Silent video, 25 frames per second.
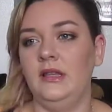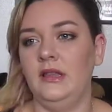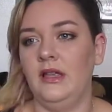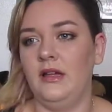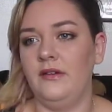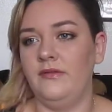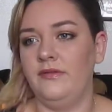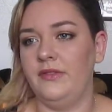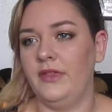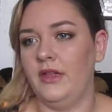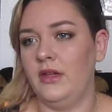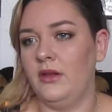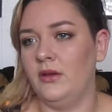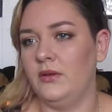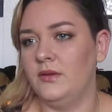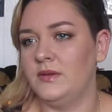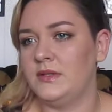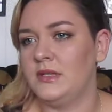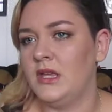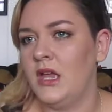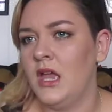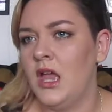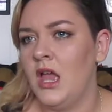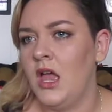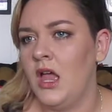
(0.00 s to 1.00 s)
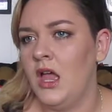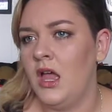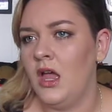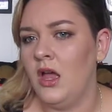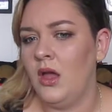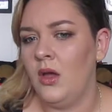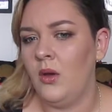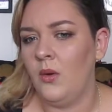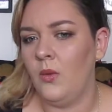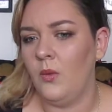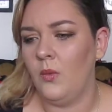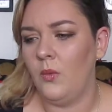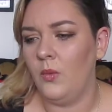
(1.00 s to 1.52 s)
love those.
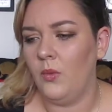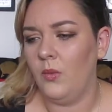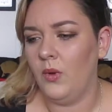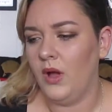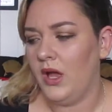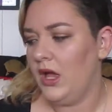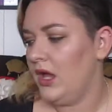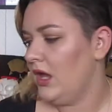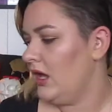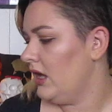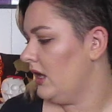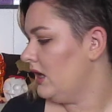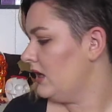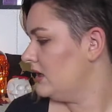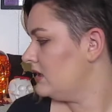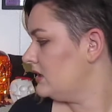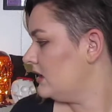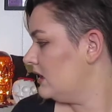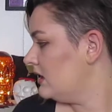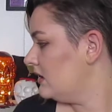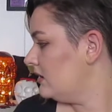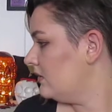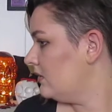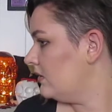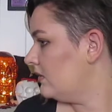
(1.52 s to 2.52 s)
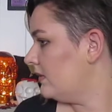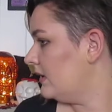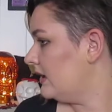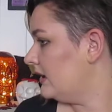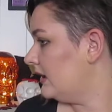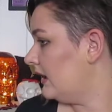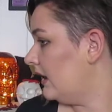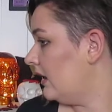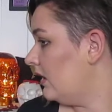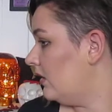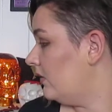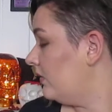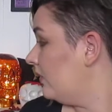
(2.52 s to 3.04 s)
What did I do with my
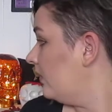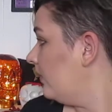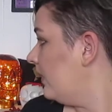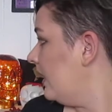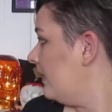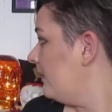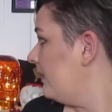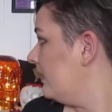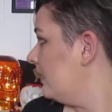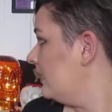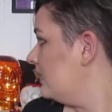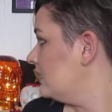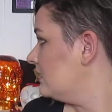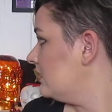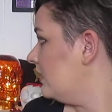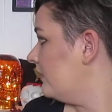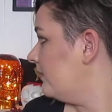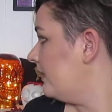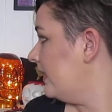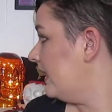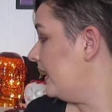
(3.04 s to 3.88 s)
towel for wiping these off my